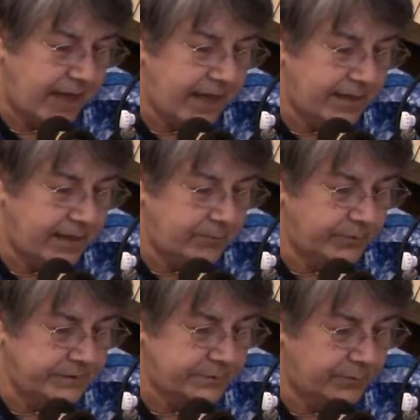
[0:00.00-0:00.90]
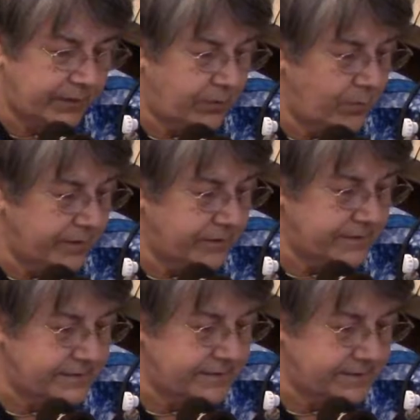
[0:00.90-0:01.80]
at Emory to bring
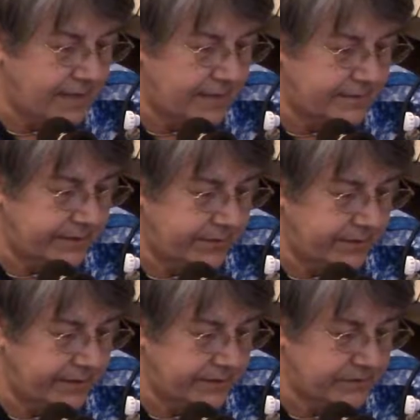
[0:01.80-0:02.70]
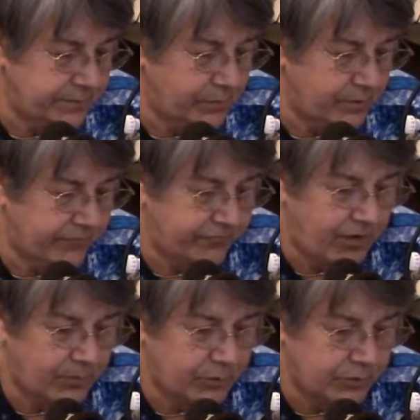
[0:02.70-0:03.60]
awareness and solidarity in support of
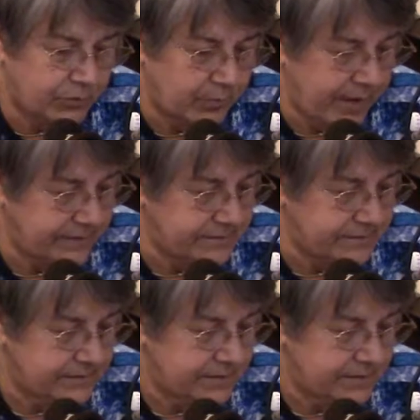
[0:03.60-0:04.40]
farm worker rights.